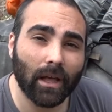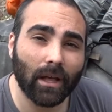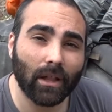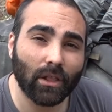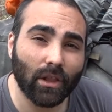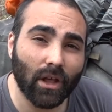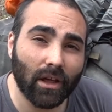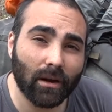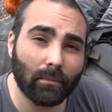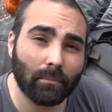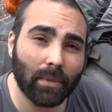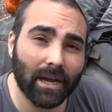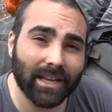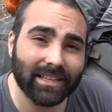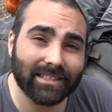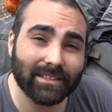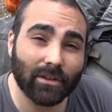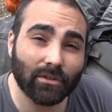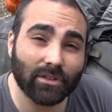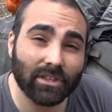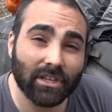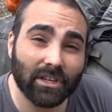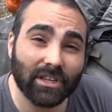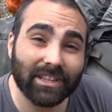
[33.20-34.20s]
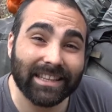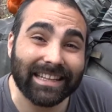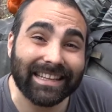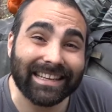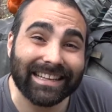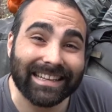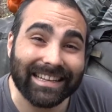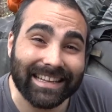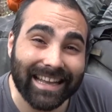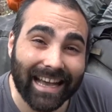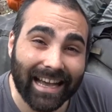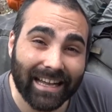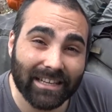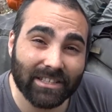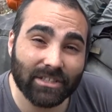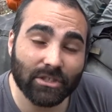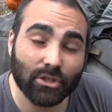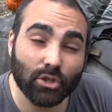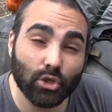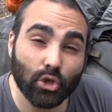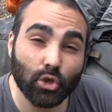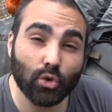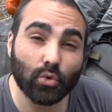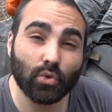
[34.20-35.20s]
A lot of bikes out there did not
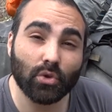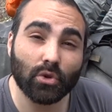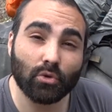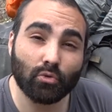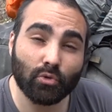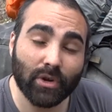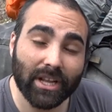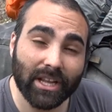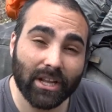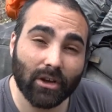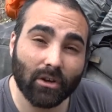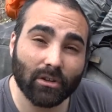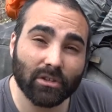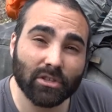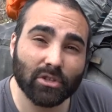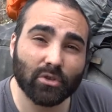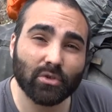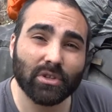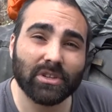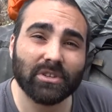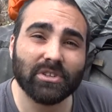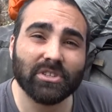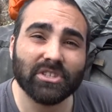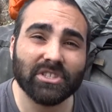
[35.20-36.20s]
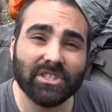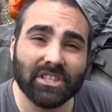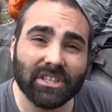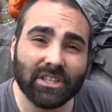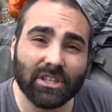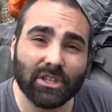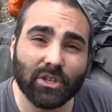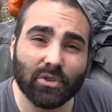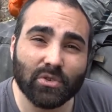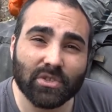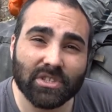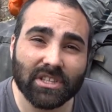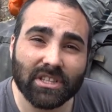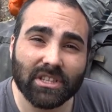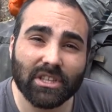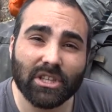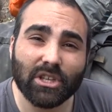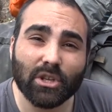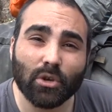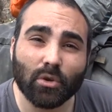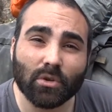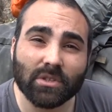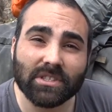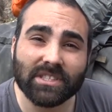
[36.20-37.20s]
do the recall, so they're still using
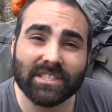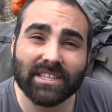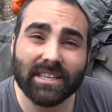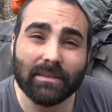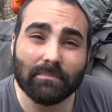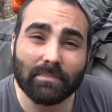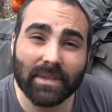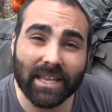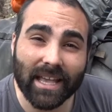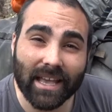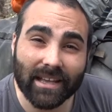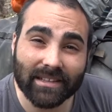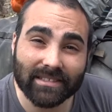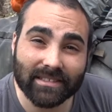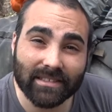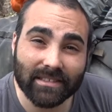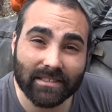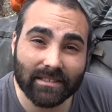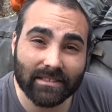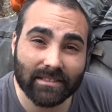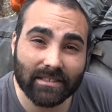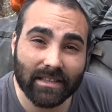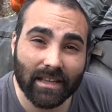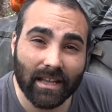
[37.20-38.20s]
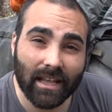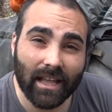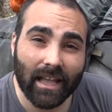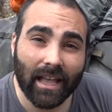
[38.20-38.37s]
the old TPSs.